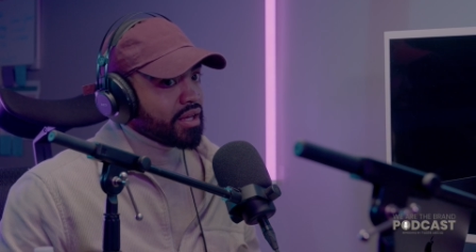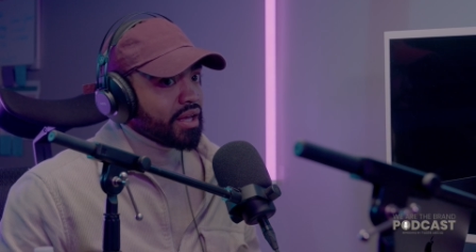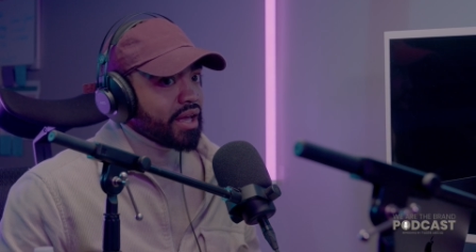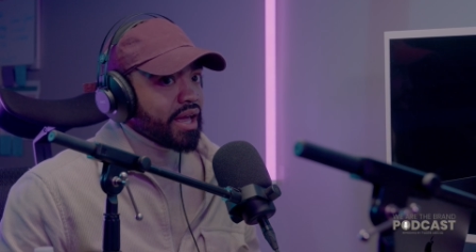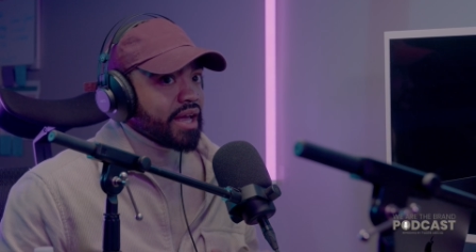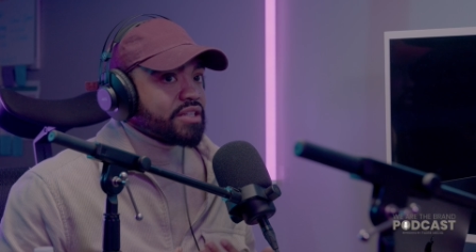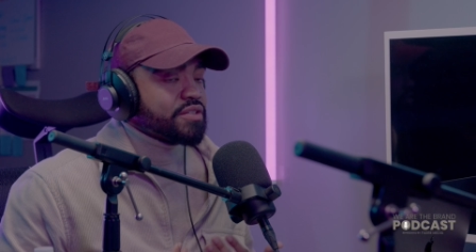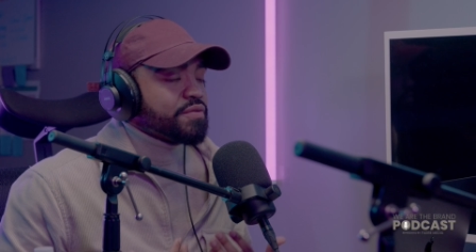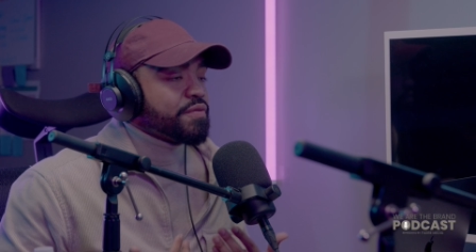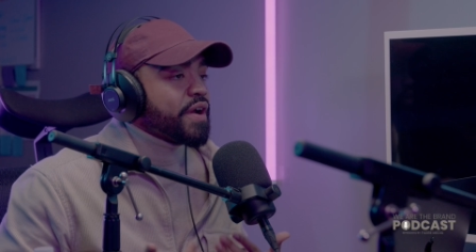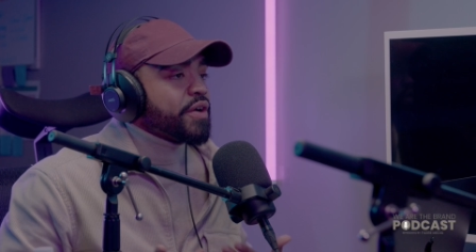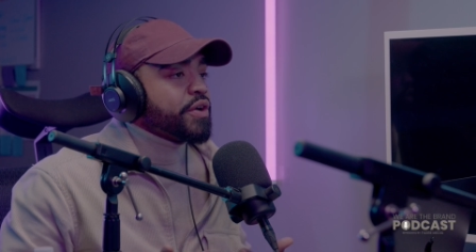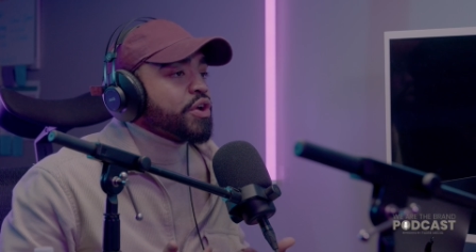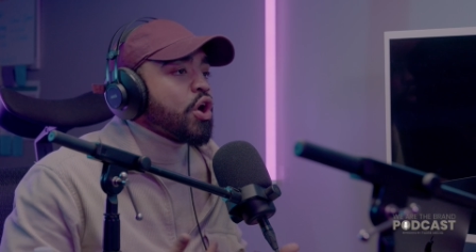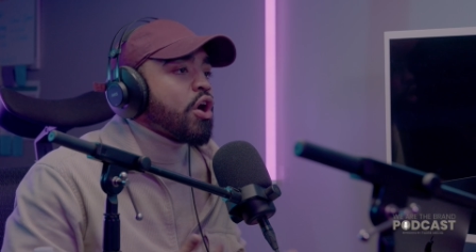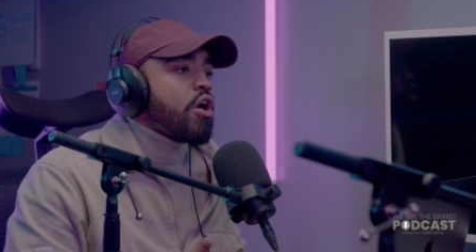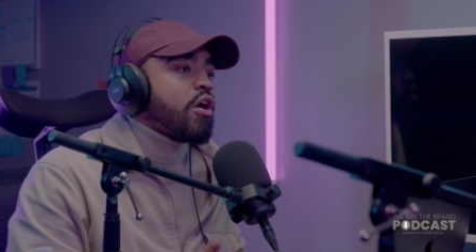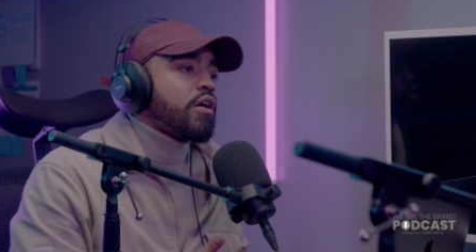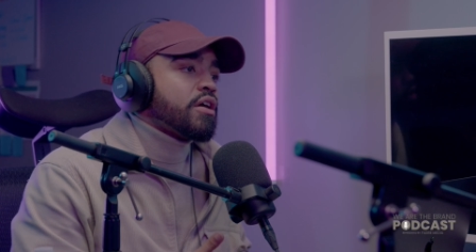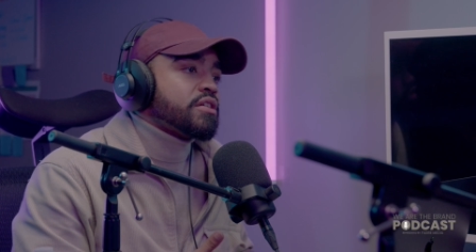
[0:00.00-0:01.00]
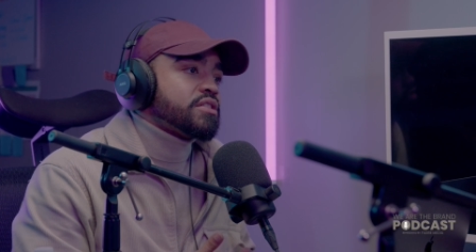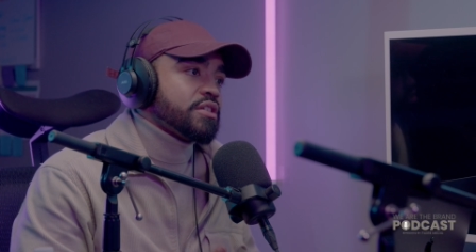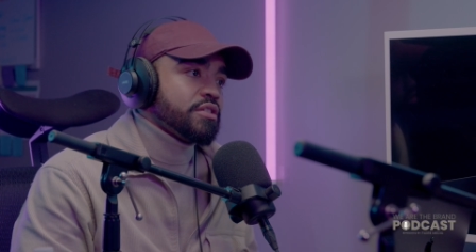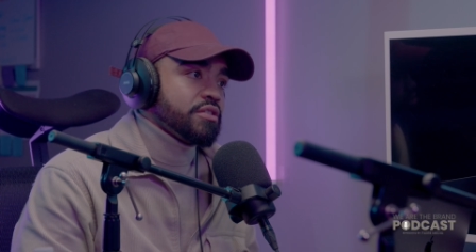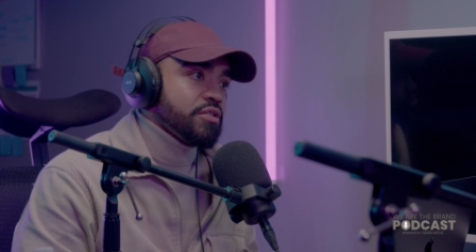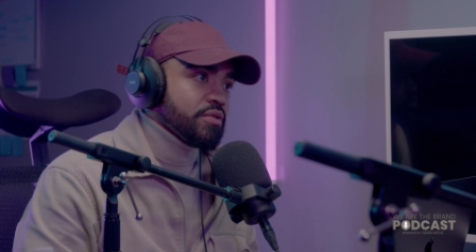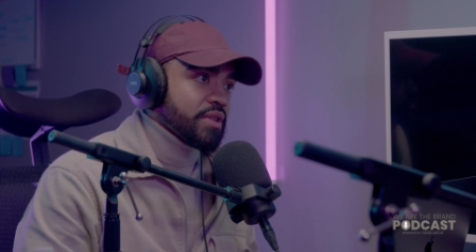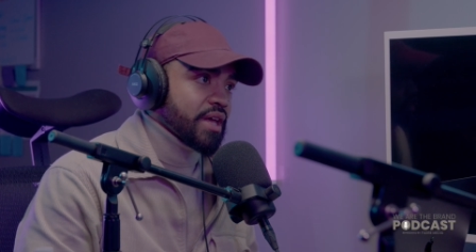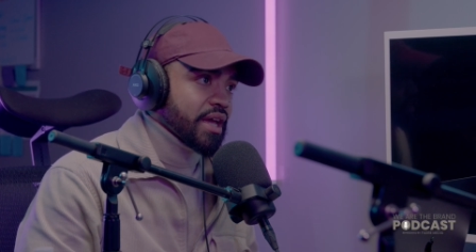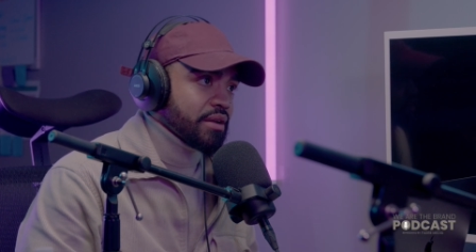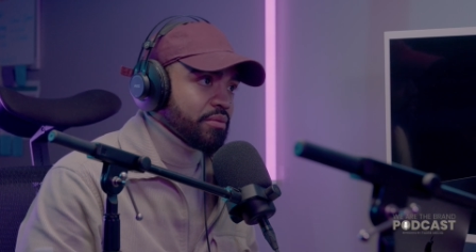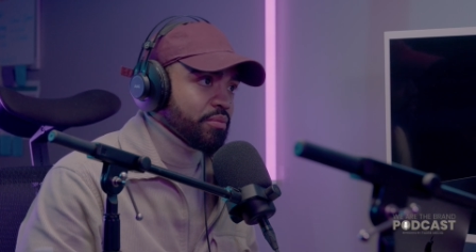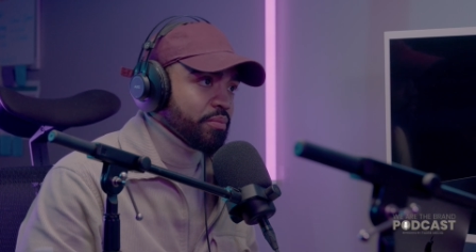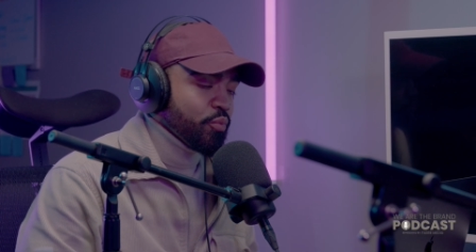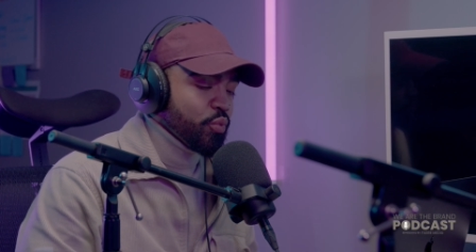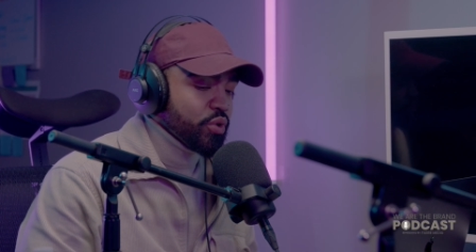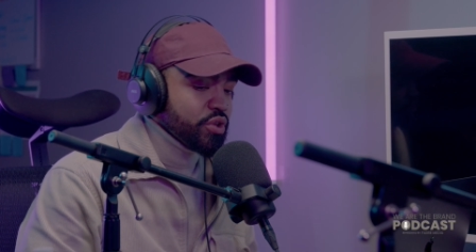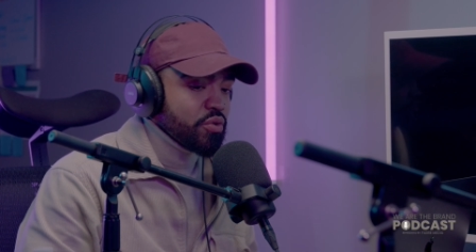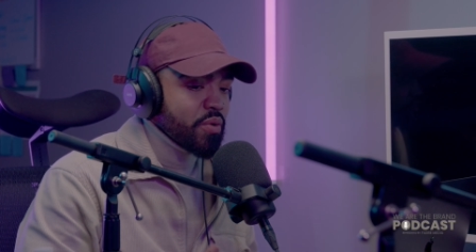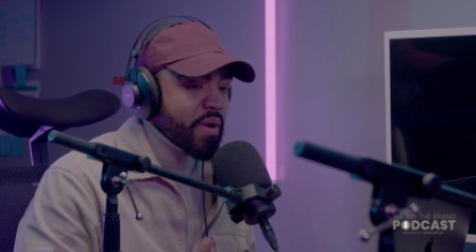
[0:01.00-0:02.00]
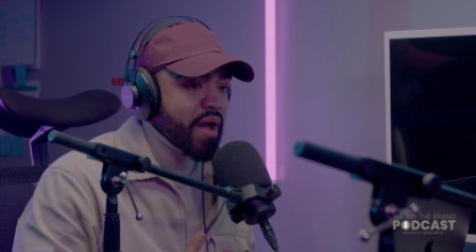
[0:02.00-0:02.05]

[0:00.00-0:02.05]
It's very hard to do that when you